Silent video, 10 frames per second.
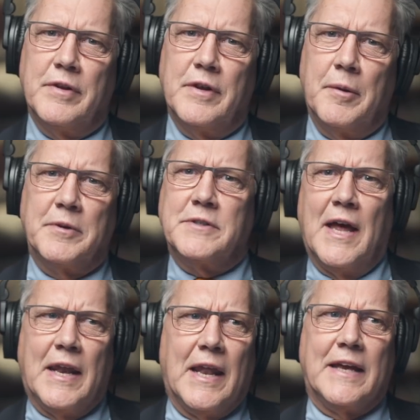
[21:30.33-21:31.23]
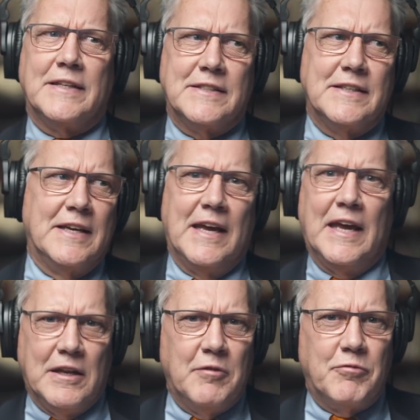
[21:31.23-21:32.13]
I mean, it's not like it's
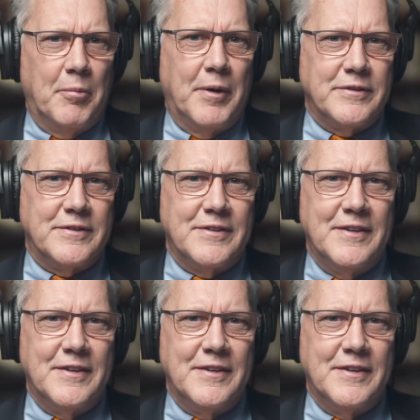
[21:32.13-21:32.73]
hidden from us.